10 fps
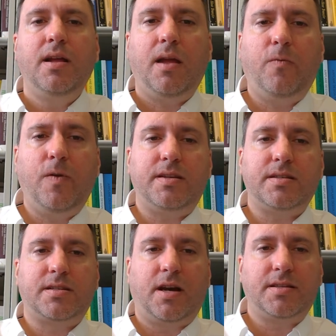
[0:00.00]
And we
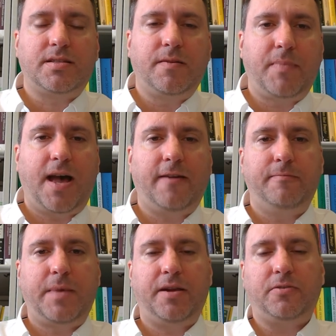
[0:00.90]
discuss the
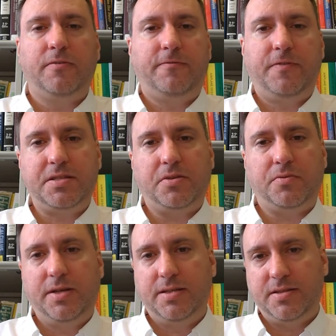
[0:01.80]
mathematical and physical
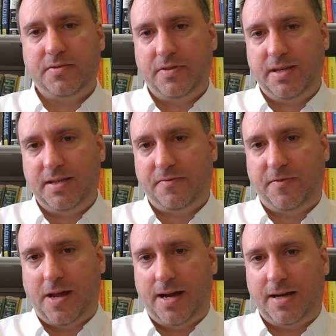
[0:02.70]
reasons for these
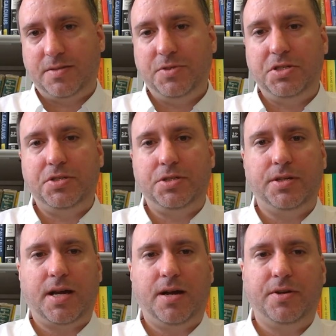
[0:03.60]
facts, which you should
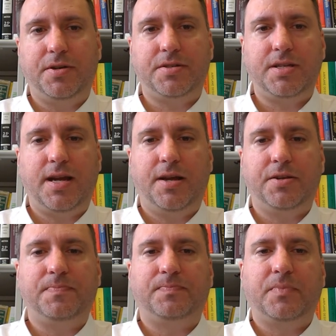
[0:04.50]
now
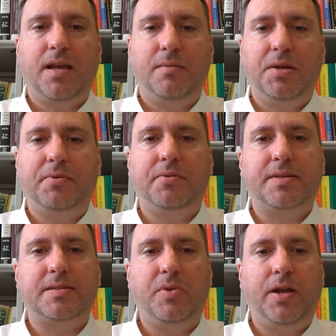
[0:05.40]
understand and be able to
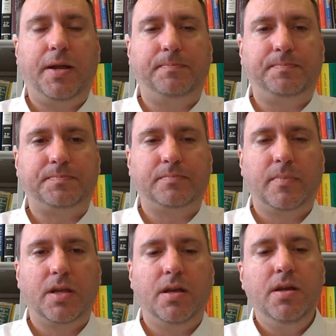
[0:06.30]
explain.
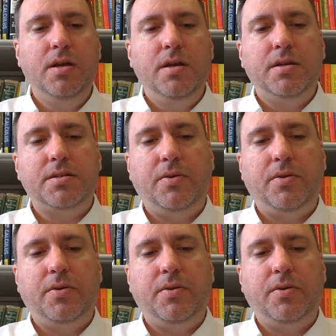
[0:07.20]
So